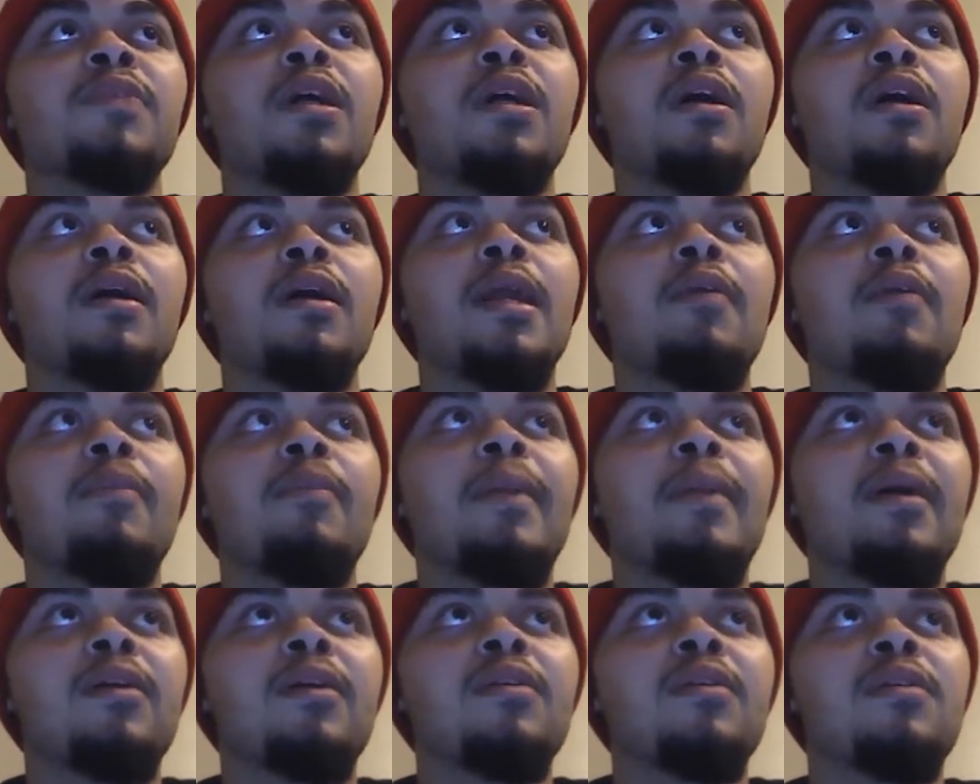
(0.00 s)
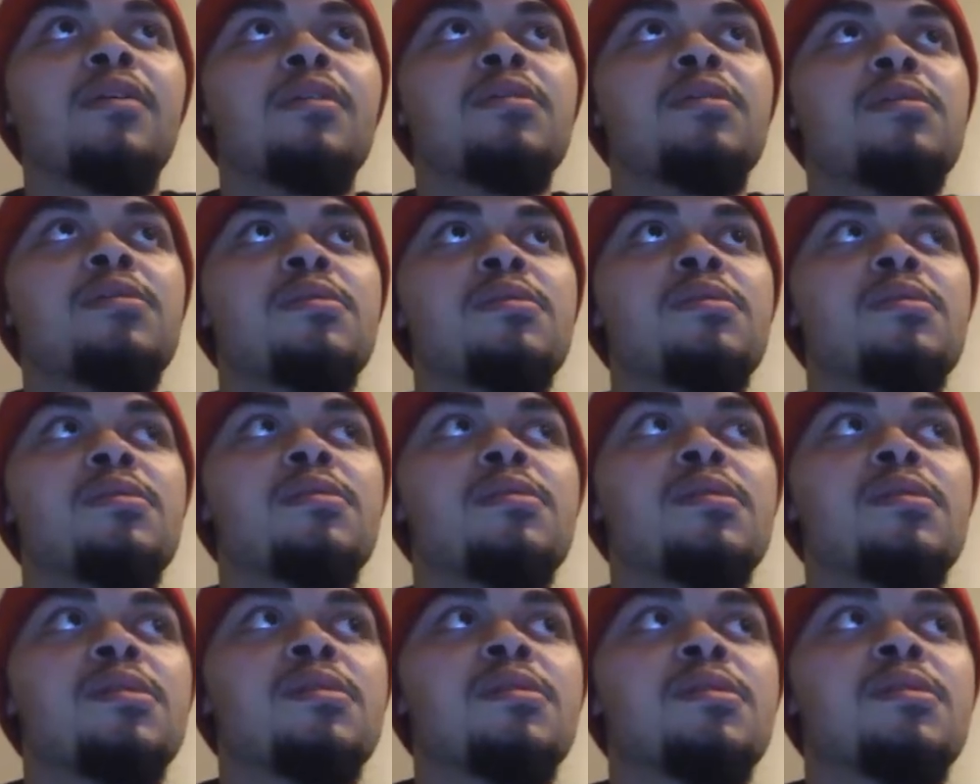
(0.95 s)
Alright, now we're back on.
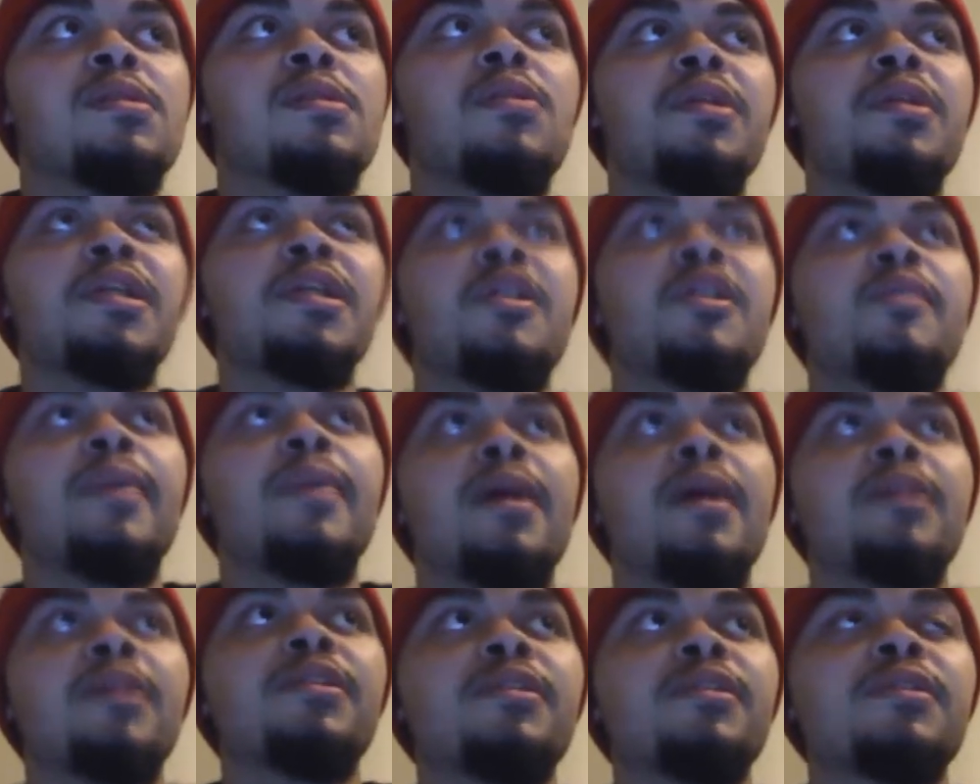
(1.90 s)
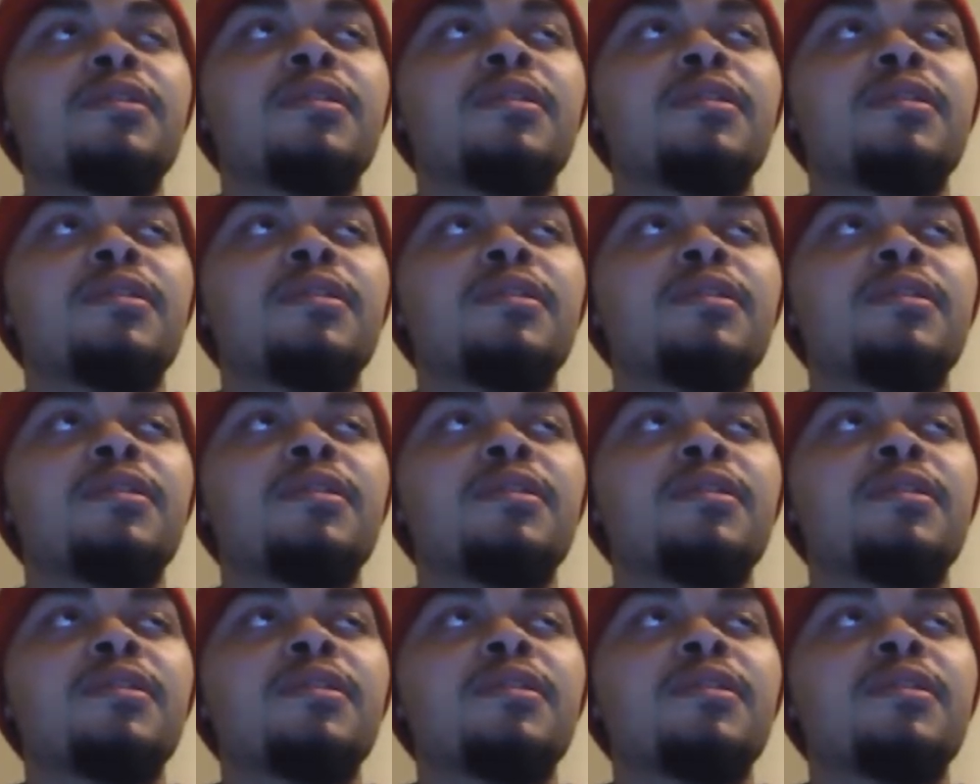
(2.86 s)
No DQ match.